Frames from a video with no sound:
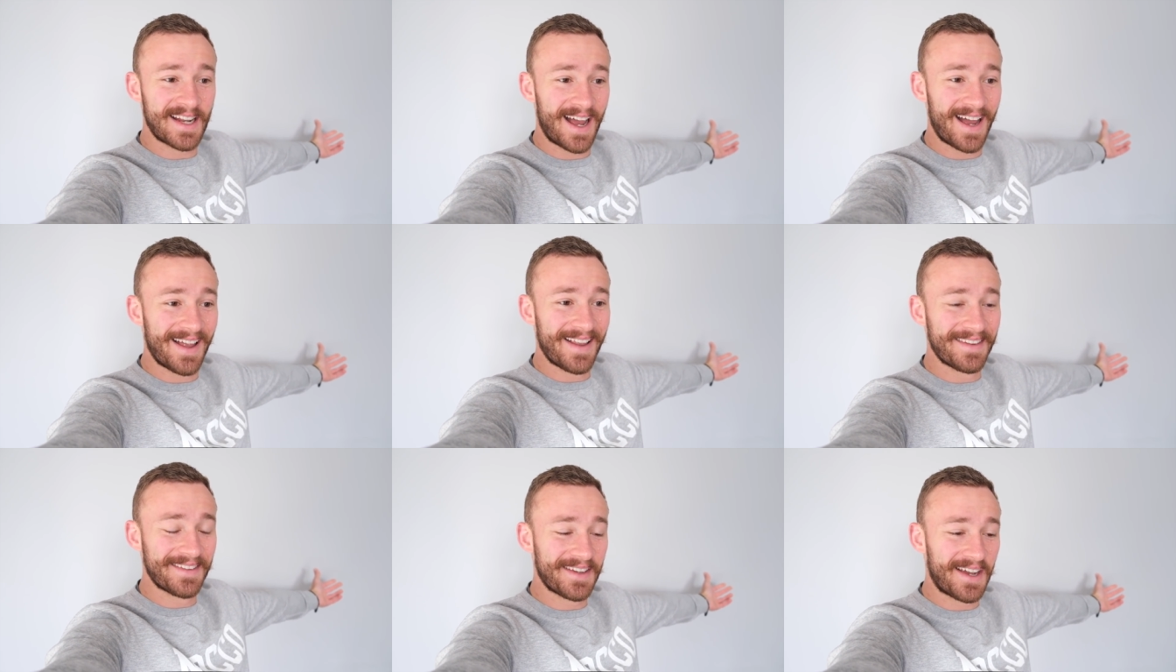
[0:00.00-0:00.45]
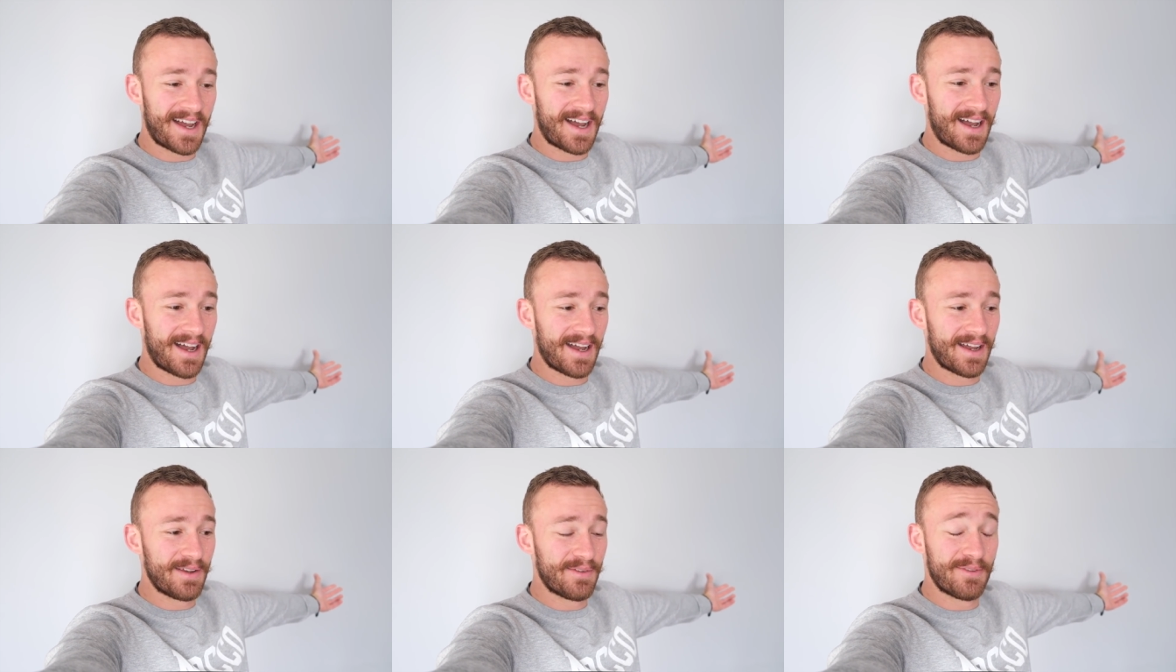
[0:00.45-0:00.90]
and
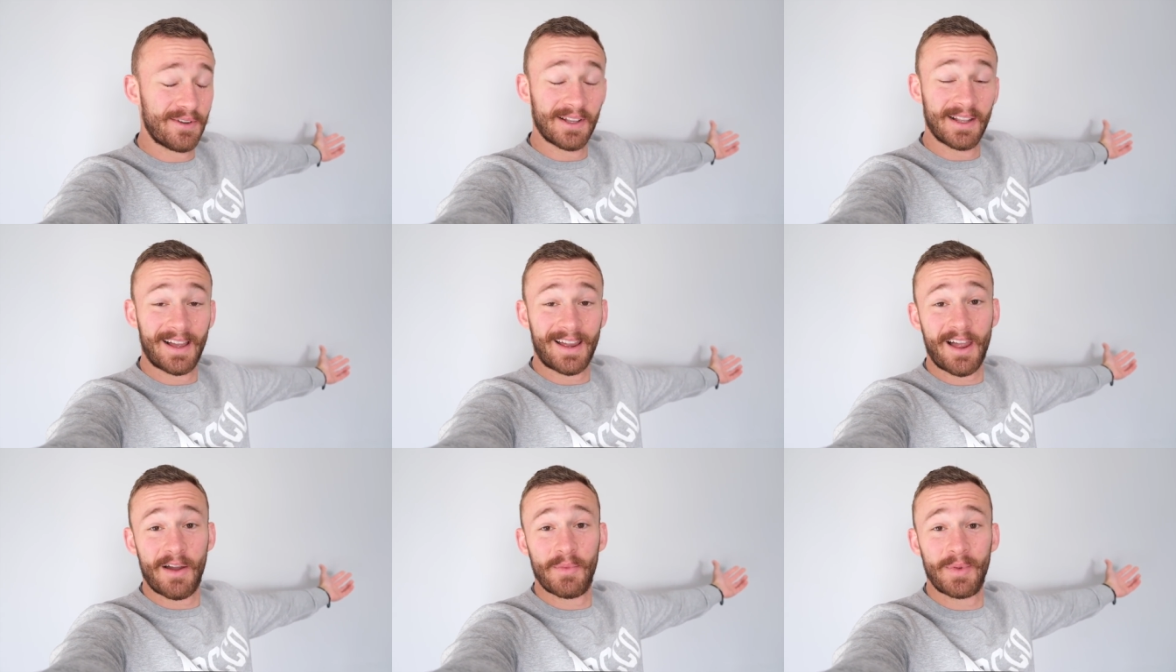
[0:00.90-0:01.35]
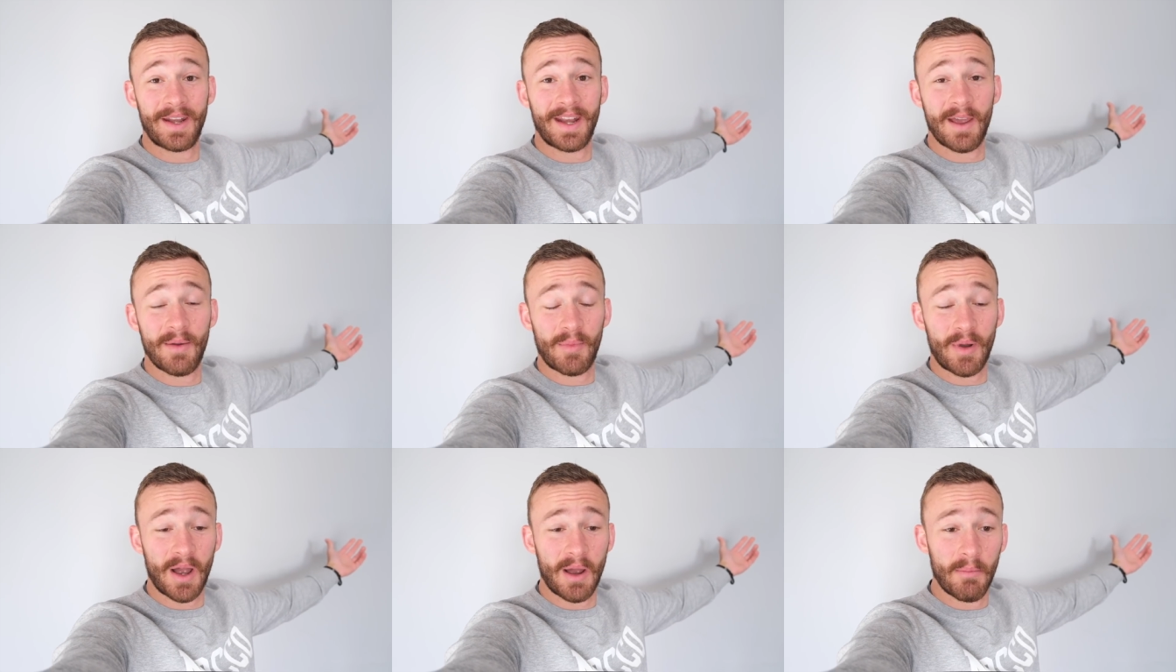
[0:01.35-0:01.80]
I feel like I've been
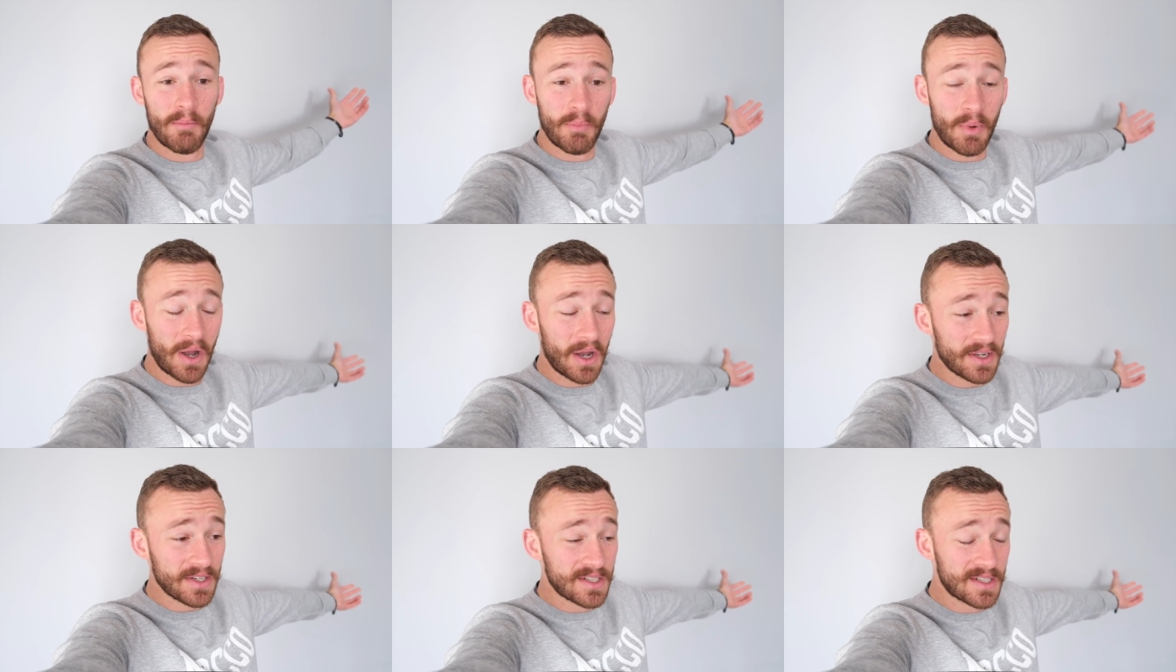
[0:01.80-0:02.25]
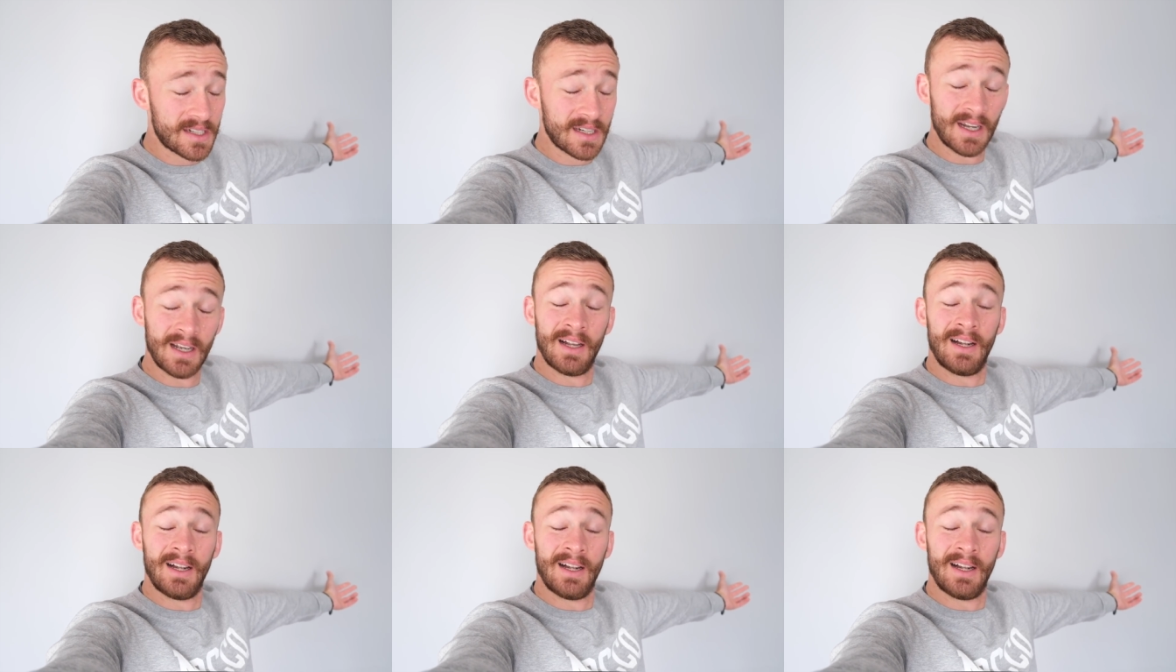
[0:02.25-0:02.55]
hit by a bus.